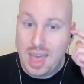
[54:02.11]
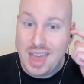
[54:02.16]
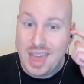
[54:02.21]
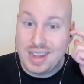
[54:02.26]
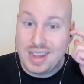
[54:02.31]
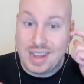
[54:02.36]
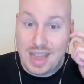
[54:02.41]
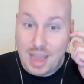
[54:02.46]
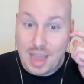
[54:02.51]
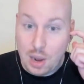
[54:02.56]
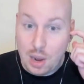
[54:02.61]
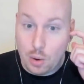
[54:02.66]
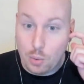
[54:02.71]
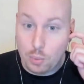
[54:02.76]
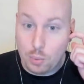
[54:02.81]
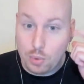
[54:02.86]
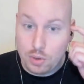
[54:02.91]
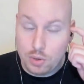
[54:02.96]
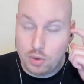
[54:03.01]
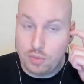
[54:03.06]

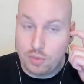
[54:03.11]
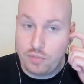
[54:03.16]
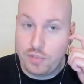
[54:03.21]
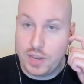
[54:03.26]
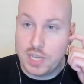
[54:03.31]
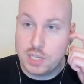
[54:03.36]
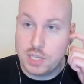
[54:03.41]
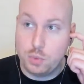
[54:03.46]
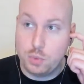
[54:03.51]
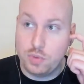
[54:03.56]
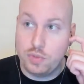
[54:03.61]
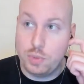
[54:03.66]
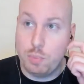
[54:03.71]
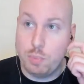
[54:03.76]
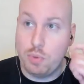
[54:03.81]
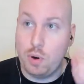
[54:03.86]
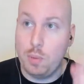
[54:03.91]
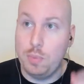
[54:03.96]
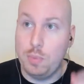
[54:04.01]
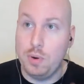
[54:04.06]
Now you're faced with the
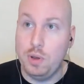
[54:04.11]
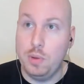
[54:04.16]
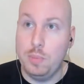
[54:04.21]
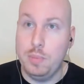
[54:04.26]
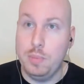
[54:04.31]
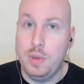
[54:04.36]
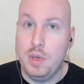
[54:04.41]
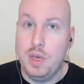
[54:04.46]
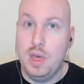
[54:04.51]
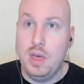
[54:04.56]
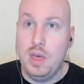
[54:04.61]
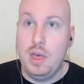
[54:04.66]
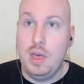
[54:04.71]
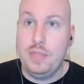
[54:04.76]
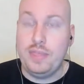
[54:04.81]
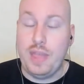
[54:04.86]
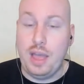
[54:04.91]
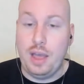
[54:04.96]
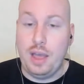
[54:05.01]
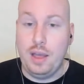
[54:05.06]
problem
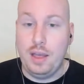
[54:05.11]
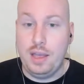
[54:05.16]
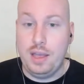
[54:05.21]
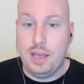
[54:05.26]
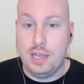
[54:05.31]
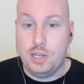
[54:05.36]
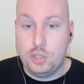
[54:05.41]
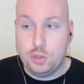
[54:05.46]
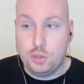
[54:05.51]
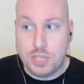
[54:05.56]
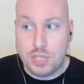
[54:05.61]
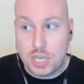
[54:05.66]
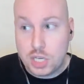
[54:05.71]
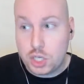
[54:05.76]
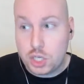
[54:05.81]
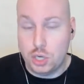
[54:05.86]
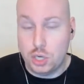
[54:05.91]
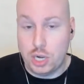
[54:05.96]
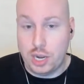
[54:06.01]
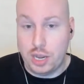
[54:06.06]
that
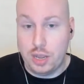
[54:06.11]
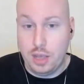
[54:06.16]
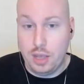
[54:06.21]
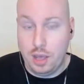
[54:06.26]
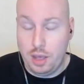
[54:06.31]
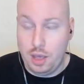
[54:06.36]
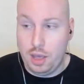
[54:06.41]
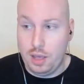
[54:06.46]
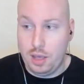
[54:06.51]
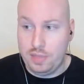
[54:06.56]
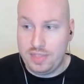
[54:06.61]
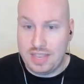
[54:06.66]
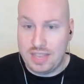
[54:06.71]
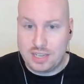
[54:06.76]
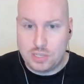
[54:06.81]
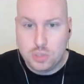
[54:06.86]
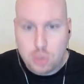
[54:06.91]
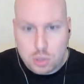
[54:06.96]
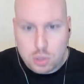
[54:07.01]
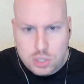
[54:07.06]
traditionally there's
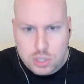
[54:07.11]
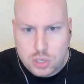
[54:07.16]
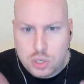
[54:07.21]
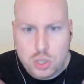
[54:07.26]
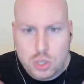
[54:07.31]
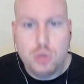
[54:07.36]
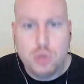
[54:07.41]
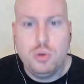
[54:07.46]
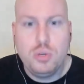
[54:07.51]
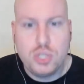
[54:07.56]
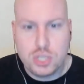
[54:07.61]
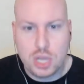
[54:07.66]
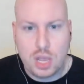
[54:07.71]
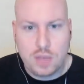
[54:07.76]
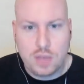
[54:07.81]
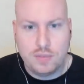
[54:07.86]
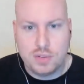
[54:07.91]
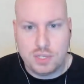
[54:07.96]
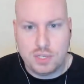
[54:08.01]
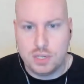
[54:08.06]
lots of new
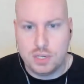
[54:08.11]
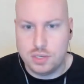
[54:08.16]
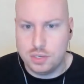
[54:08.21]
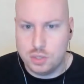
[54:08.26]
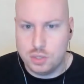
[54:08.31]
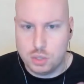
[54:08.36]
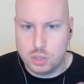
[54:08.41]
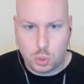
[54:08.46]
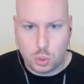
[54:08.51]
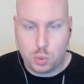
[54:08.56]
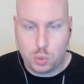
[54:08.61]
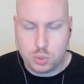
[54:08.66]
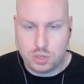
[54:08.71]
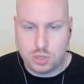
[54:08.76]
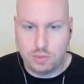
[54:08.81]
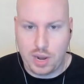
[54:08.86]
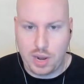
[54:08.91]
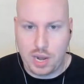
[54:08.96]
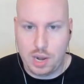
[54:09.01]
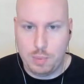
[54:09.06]
services and tools
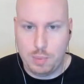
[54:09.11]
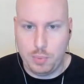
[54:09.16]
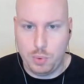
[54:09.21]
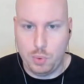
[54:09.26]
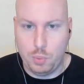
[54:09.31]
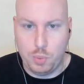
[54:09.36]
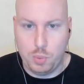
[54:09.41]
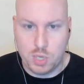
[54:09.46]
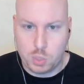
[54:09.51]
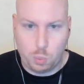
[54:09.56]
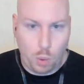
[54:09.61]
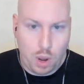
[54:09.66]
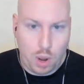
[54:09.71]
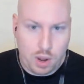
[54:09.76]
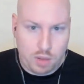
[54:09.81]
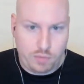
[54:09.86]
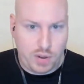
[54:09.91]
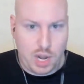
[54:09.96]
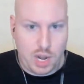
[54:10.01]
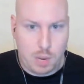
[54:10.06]
available which
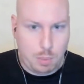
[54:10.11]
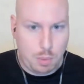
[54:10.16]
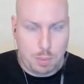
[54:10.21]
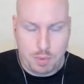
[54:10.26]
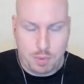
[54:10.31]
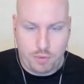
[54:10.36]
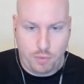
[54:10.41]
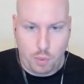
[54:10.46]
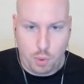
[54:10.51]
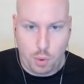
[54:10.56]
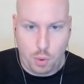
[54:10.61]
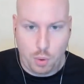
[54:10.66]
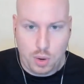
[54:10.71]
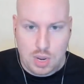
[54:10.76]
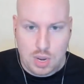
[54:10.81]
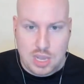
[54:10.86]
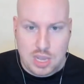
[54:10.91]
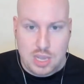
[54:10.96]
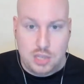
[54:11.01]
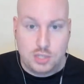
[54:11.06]
weren't available before.
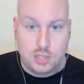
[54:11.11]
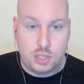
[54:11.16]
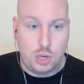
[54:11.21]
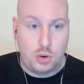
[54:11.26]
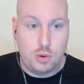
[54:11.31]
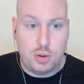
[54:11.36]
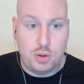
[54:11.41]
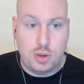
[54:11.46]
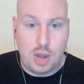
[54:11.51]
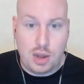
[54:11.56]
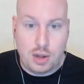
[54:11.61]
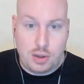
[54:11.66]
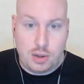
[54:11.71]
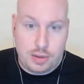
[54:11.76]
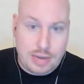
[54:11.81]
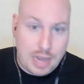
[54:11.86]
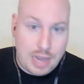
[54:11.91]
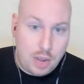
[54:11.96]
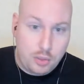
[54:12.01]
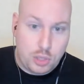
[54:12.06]
So
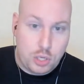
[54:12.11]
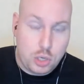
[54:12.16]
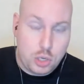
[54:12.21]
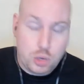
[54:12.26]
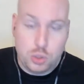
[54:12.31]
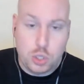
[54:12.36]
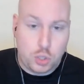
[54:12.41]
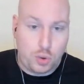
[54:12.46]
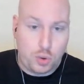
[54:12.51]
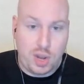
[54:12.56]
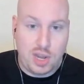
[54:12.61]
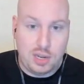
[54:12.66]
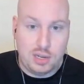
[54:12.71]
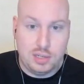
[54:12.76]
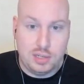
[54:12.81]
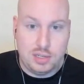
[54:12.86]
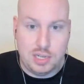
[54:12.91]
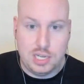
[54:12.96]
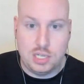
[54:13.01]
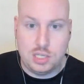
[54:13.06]
now the new
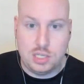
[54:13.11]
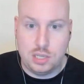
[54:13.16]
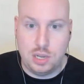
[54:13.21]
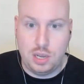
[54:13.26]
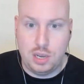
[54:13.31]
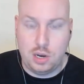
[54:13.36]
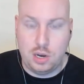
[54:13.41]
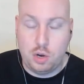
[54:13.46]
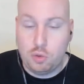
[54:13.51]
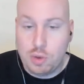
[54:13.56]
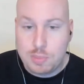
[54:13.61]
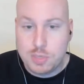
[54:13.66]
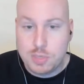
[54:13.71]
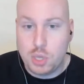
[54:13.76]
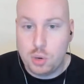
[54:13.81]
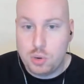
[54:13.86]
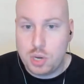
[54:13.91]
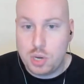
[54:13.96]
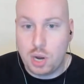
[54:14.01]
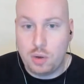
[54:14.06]
trend is
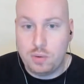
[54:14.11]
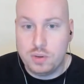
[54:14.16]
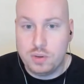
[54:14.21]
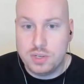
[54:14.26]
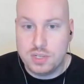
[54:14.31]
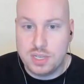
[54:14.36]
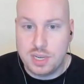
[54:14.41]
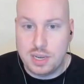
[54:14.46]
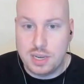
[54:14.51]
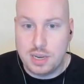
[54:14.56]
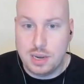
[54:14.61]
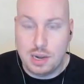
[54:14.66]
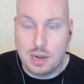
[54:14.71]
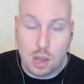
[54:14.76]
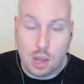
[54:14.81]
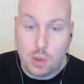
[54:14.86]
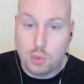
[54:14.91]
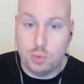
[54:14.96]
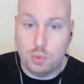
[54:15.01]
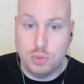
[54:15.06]
cryptocurrency
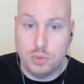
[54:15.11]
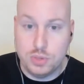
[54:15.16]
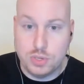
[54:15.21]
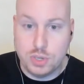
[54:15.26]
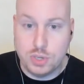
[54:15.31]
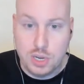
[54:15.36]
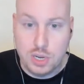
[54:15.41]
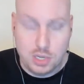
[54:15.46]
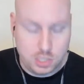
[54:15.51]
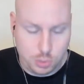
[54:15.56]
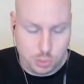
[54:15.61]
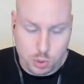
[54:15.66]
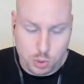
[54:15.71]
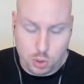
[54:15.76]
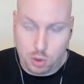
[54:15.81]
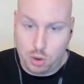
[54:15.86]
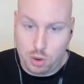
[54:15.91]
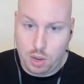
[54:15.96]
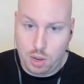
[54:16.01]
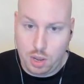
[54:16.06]
loans. So we
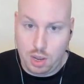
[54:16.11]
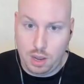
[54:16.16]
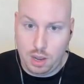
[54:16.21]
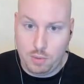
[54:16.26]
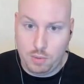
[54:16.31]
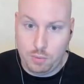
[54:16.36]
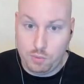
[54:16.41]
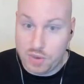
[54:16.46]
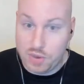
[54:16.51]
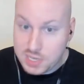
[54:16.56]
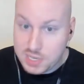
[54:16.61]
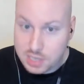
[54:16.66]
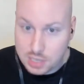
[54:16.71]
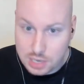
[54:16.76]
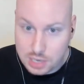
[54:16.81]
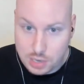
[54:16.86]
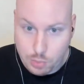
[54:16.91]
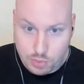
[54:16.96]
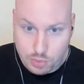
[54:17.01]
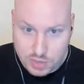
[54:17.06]
got
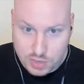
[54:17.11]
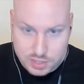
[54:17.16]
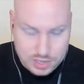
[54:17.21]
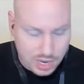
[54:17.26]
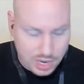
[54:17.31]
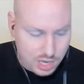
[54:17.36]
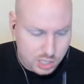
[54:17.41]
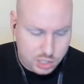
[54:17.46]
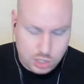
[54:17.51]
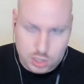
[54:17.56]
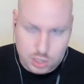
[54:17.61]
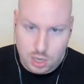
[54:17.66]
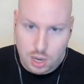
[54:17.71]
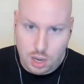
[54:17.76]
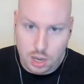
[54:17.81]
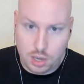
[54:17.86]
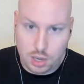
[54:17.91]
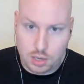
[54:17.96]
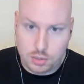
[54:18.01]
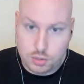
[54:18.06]
recently within Dash
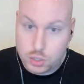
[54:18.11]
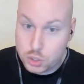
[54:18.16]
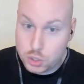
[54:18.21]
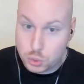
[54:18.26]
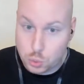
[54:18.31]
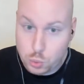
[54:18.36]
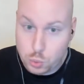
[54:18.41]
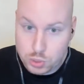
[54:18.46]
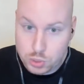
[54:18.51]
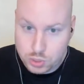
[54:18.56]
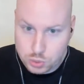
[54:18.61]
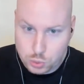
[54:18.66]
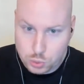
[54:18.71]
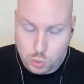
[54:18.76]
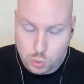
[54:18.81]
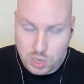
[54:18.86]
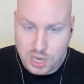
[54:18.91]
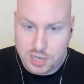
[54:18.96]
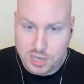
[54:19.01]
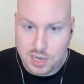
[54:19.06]
Salt
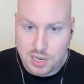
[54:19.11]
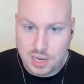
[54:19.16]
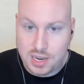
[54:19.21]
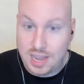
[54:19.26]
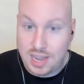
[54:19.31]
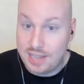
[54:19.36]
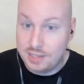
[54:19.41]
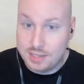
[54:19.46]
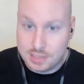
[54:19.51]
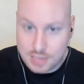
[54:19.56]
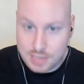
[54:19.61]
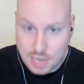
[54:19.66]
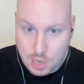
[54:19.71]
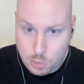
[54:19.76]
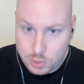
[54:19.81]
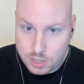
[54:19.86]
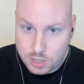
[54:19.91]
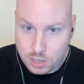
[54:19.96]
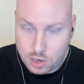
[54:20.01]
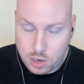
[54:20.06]
lending, and today
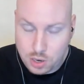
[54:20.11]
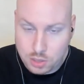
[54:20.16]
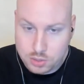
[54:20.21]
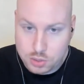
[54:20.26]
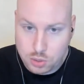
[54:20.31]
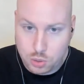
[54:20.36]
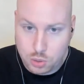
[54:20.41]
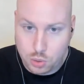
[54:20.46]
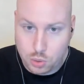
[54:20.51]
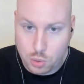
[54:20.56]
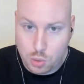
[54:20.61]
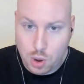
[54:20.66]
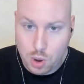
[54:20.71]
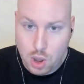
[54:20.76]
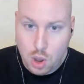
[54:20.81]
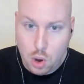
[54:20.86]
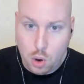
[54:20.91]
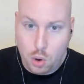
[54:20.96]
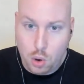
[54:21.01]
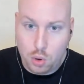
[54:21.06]
with an article
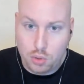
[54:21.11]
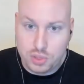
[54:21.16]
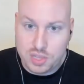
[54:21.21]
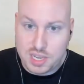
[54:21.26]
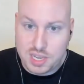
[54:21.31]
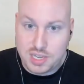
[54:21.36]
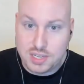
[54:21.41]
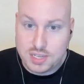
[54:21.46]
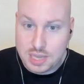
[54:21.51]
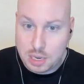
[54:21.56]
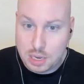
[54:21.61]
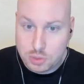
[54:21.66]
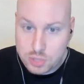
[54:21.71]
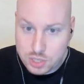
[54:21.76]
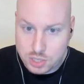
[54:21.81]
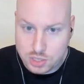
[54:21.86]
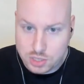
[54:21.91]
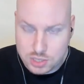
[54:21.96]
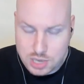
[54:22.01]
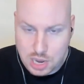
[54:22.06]
on the
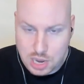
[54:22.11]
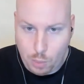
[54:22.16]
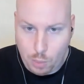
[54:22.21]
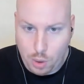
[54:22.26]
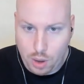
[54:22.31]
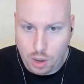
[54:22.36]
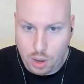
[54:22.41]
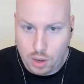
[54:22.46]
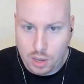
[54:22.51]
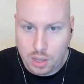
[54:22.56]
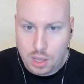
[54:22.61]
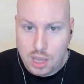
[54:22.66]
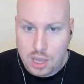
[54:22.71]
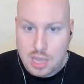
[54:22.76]
Celsius network.